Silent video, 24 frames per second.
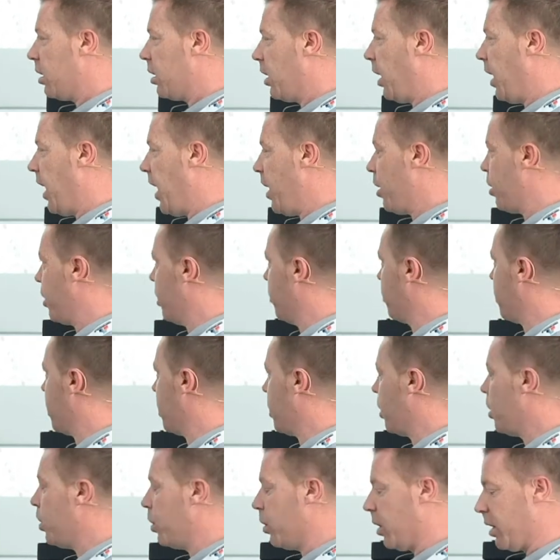allowed him to
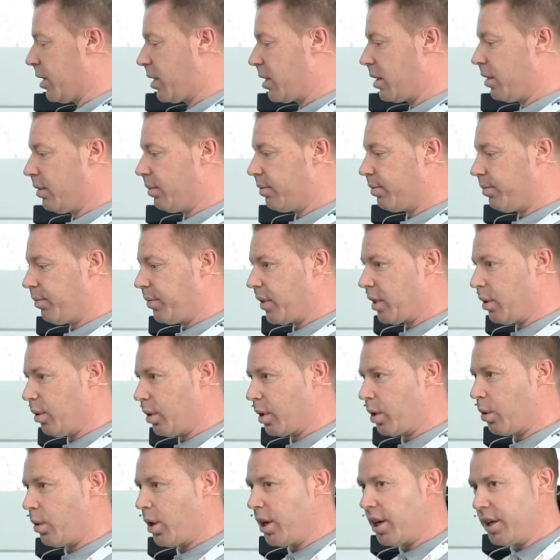do was to
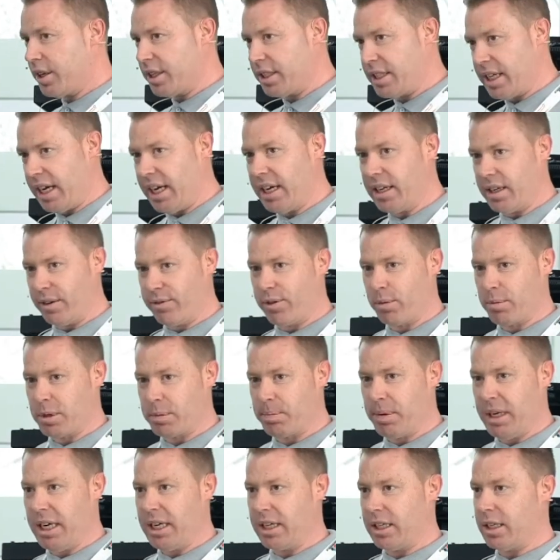acquire the data from
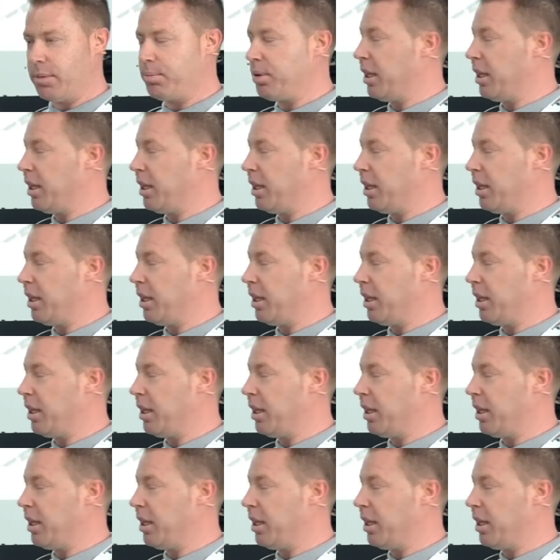speaking to